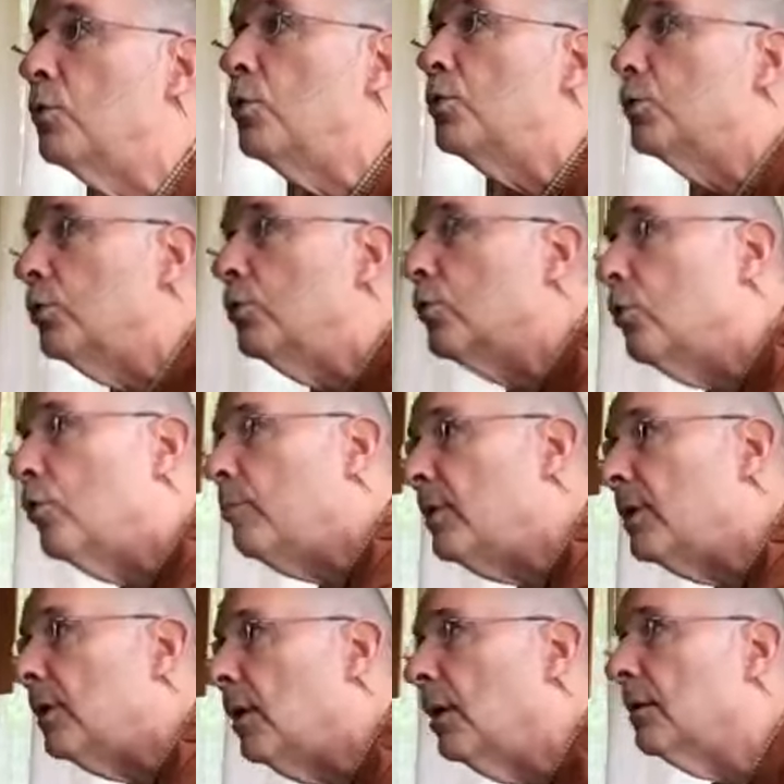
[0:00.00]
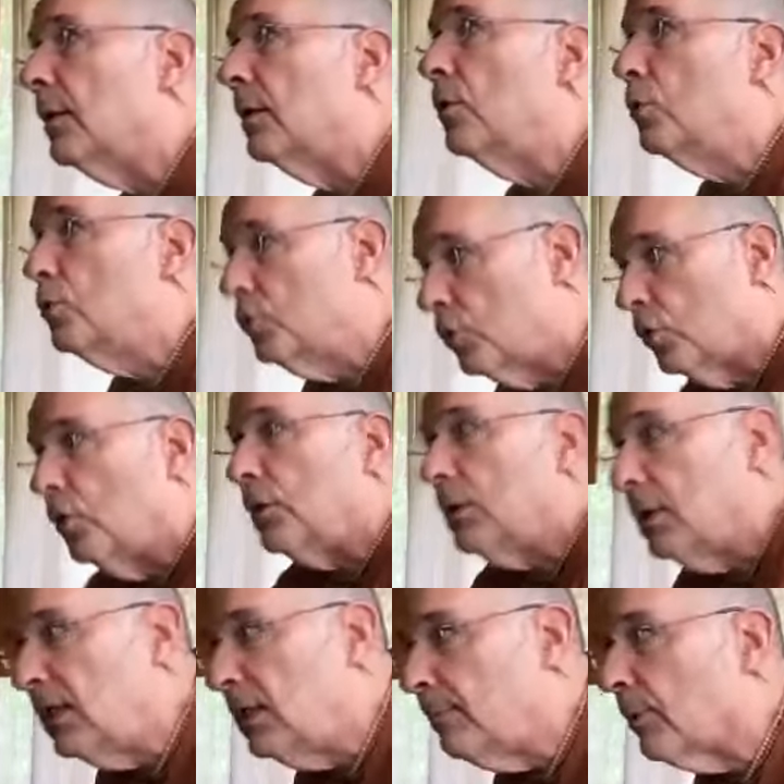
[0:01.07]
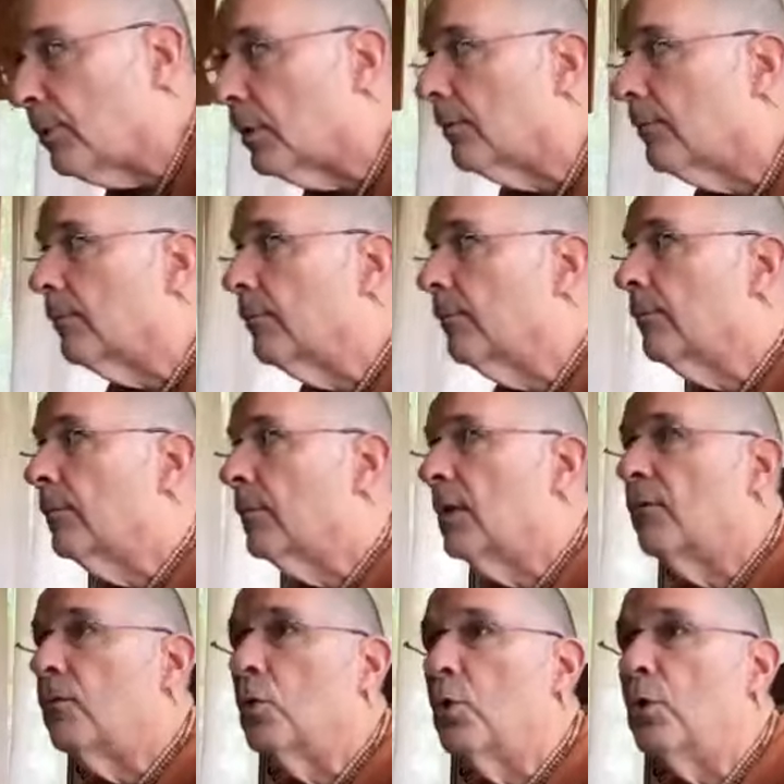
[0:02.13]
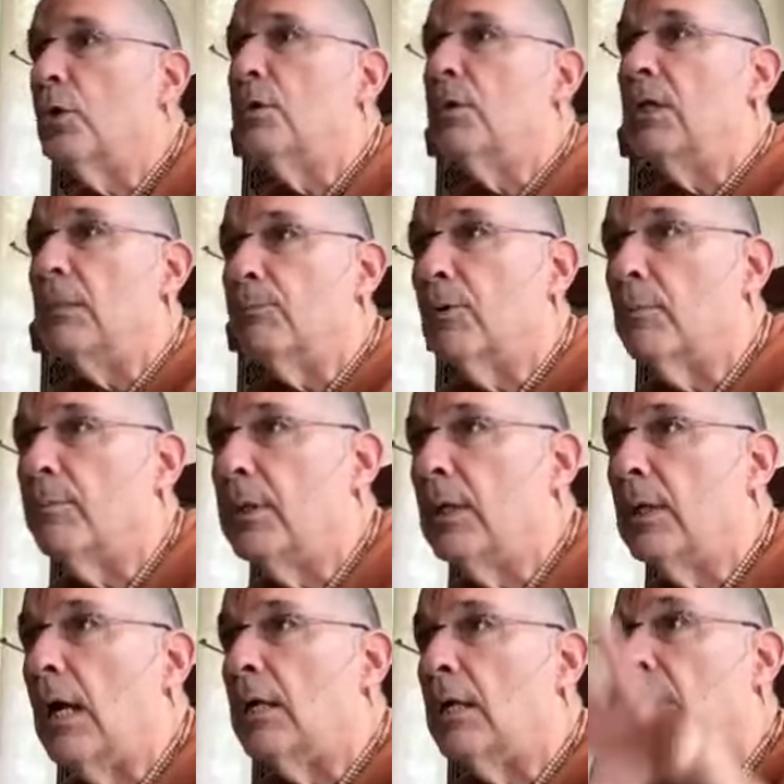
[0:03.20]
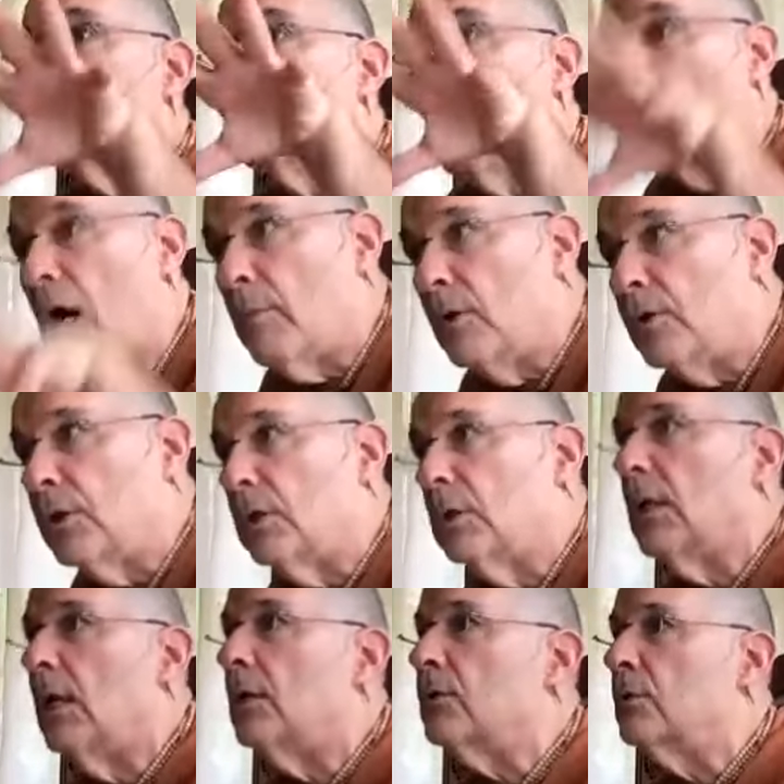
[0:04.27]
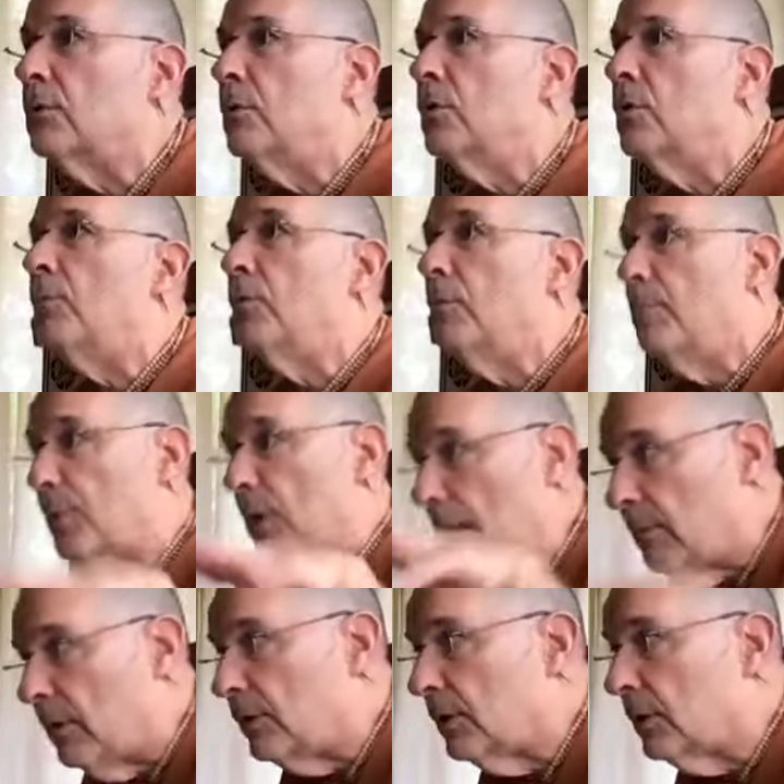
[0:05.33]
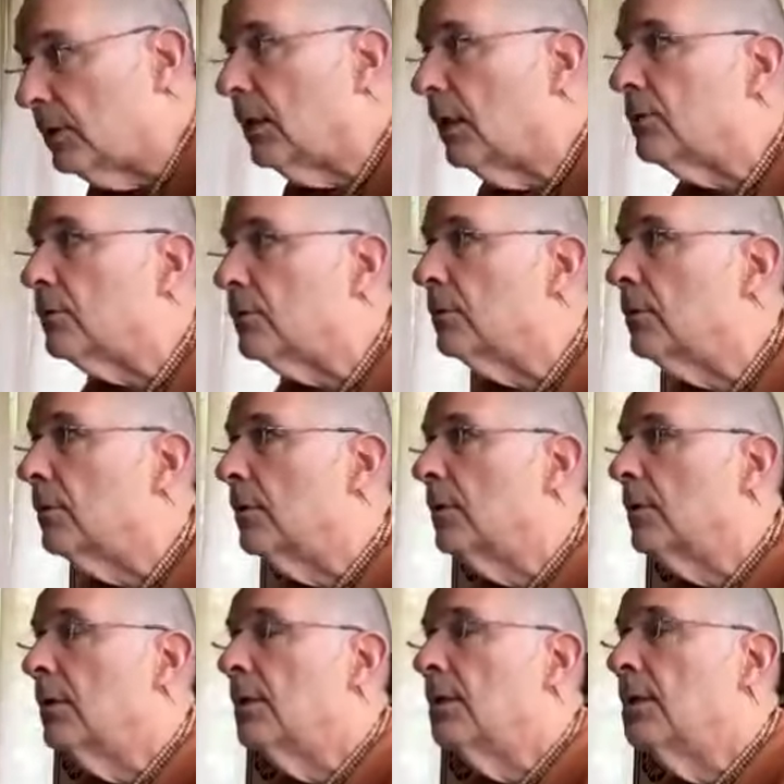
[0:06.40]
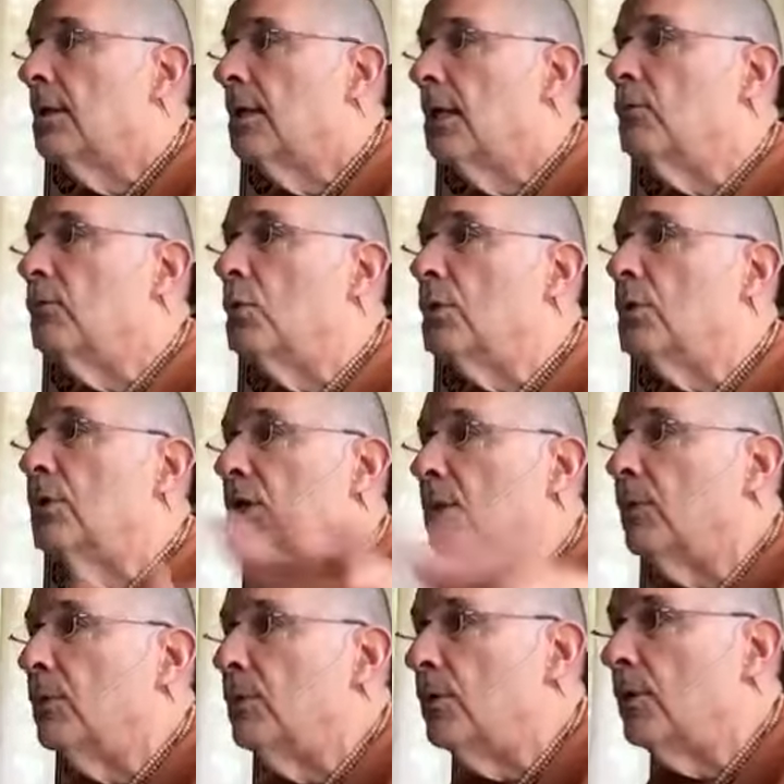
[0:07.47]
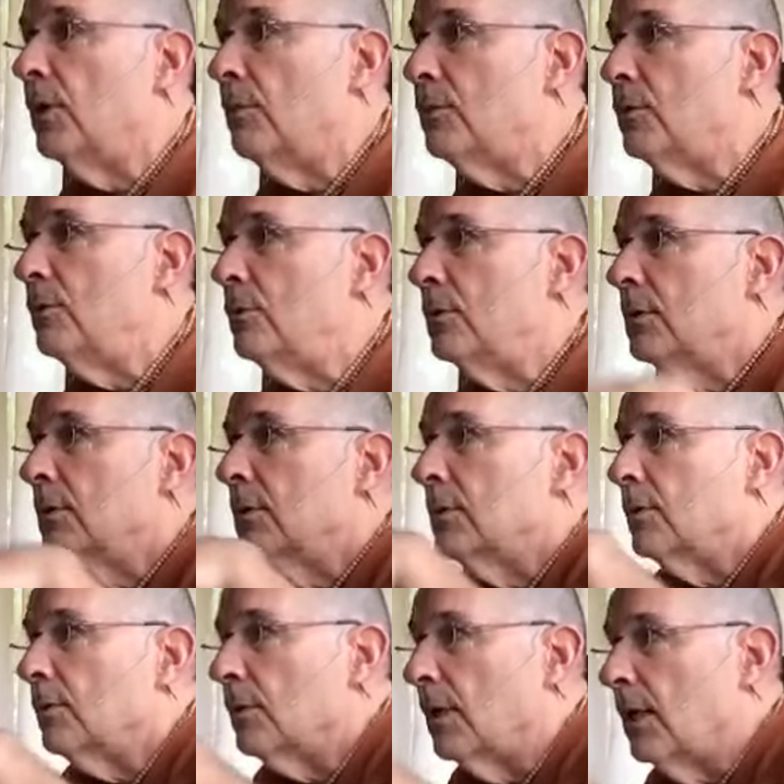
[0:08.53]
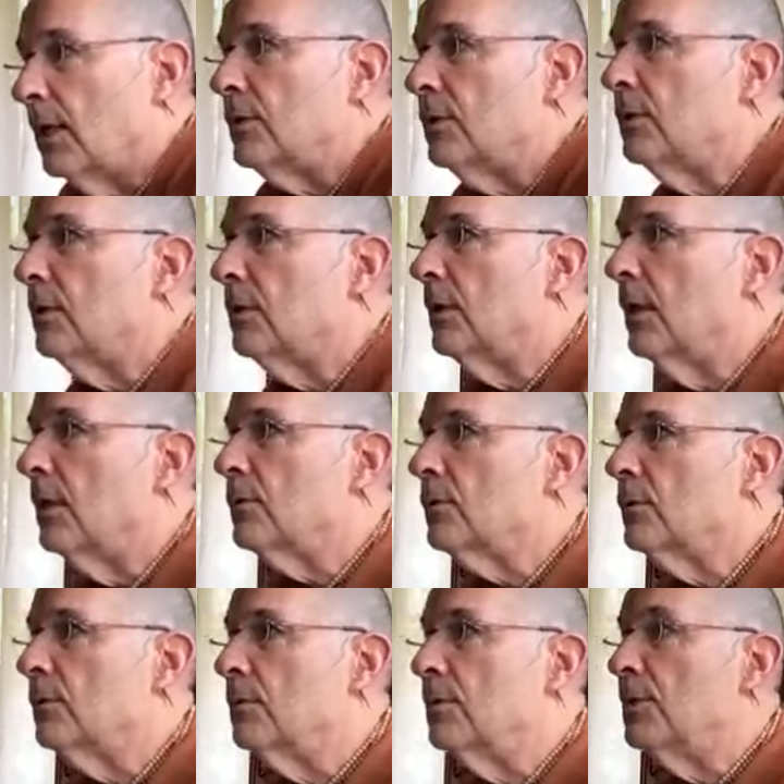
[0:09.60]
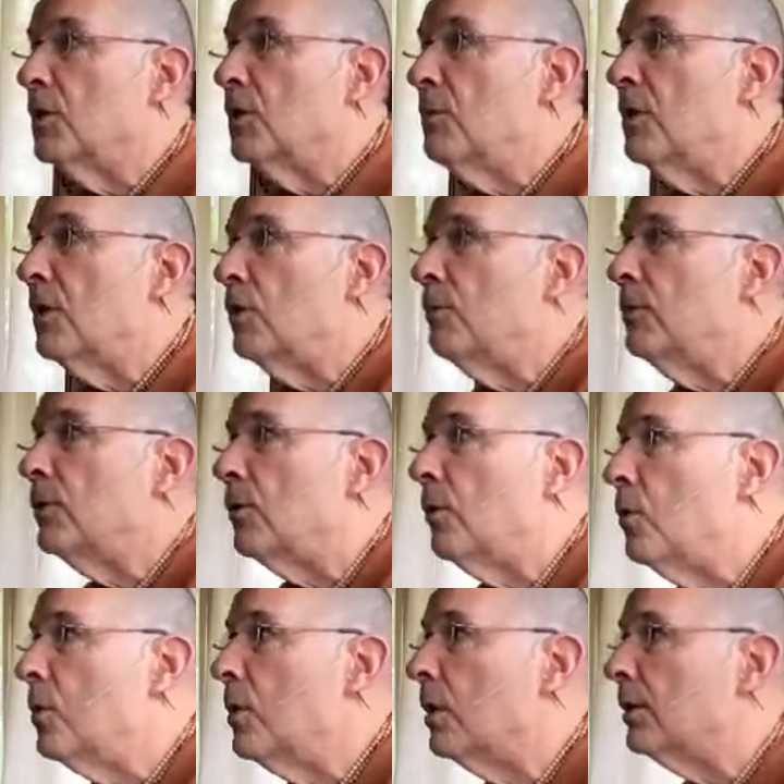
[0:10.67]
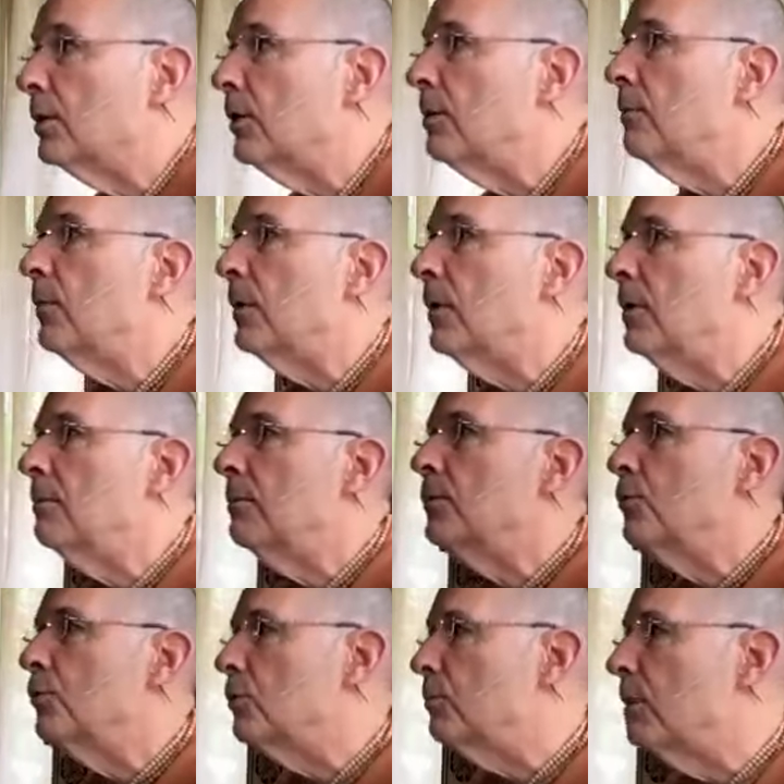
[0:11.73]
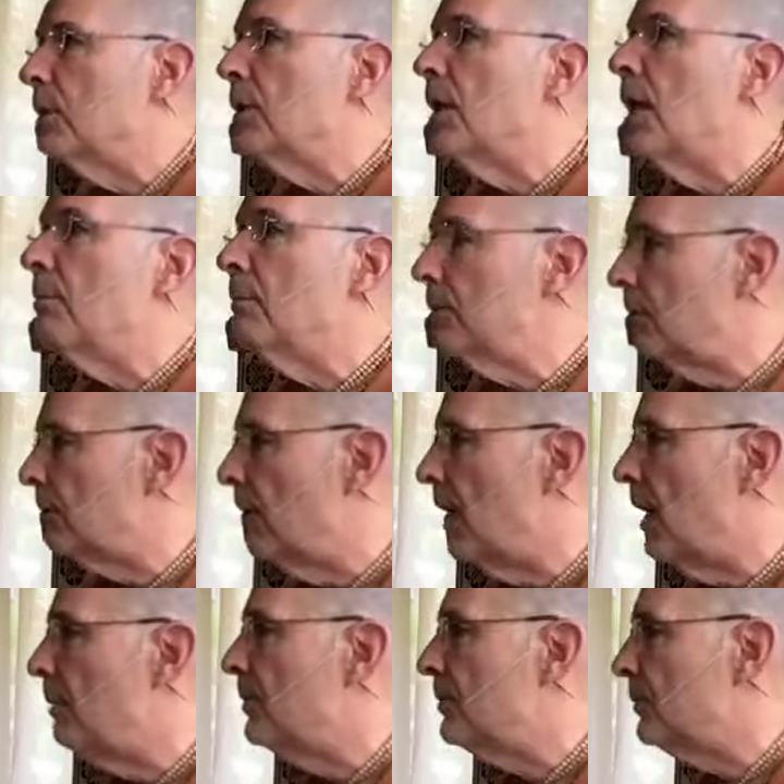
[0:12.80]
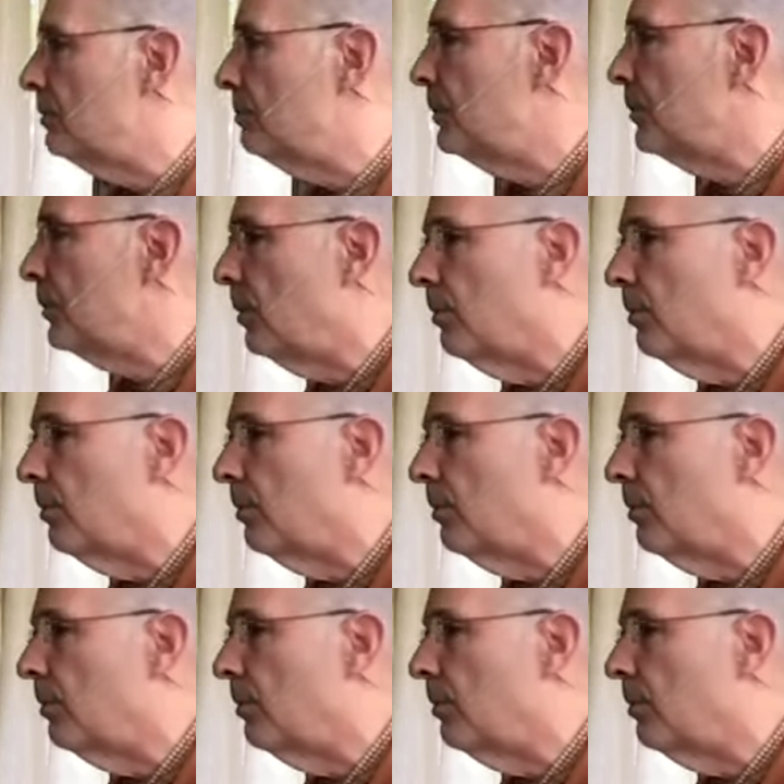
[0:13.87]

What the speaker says: should go beyond that. You should look deeper. If you look deeper beyond Dharma Jignasu, you come to Brahma Jignasu. And if you look deeper, you come to Rasa Jignasu. Nigama Kovatoroga Palam Sugamukadamrata Drabasam